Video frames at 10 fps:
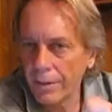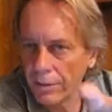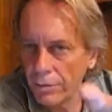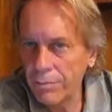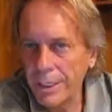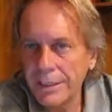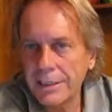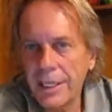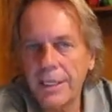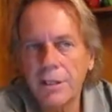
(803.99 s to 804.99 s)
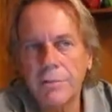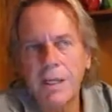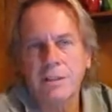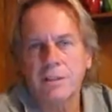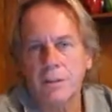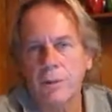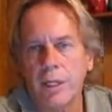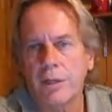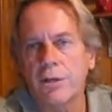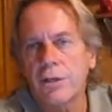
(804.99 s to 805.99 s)
You must take your medicine
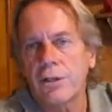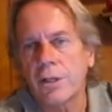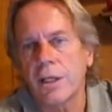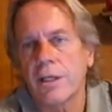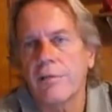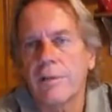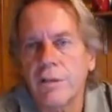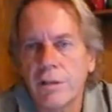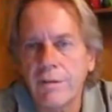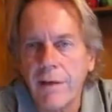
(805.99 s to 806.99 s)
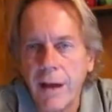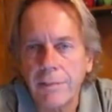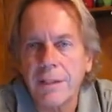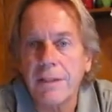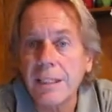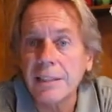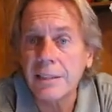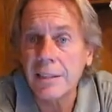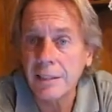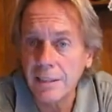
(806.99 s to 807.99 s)
quick, or you can give it to your family.
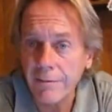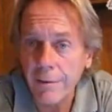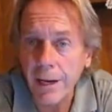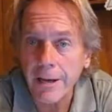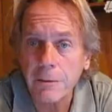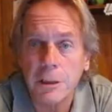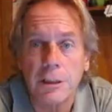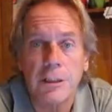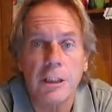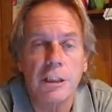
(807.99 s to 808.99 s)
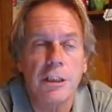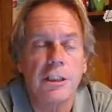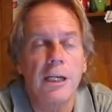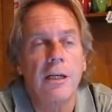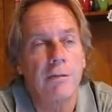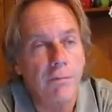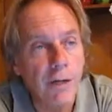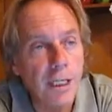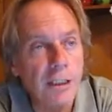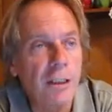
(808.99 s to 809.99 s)
Things in different languages, and it could say it in
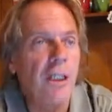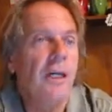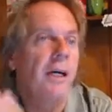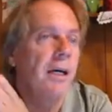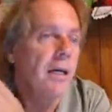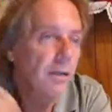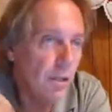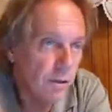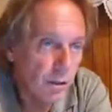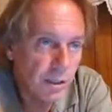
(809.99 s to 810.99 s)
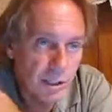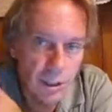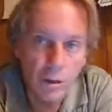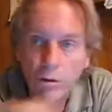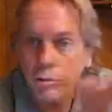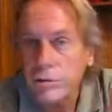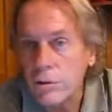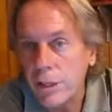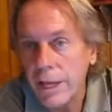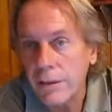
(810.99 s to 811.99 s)
French, in the local 2
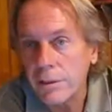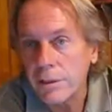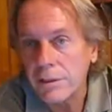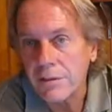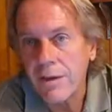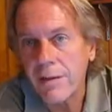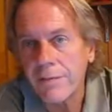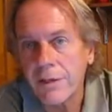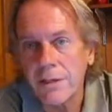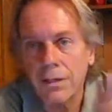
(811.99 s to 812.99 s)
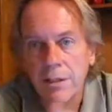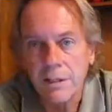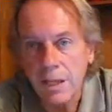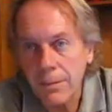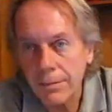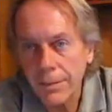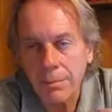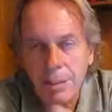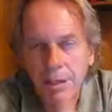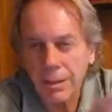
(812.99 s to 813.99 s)
languages of Africa, and
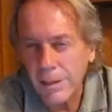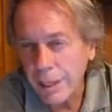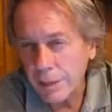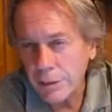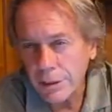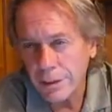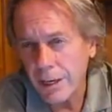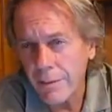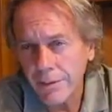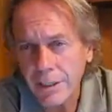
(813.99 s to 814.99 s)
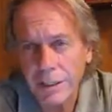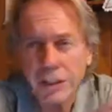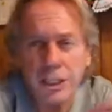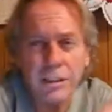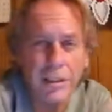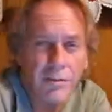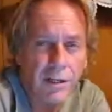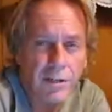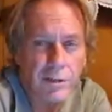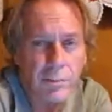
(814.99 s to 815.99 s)
the languages in Africa change every
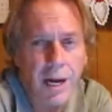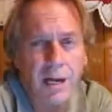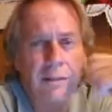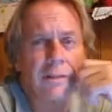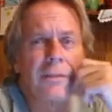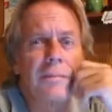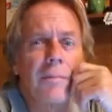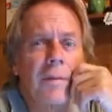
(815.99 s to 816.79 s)
100 miles.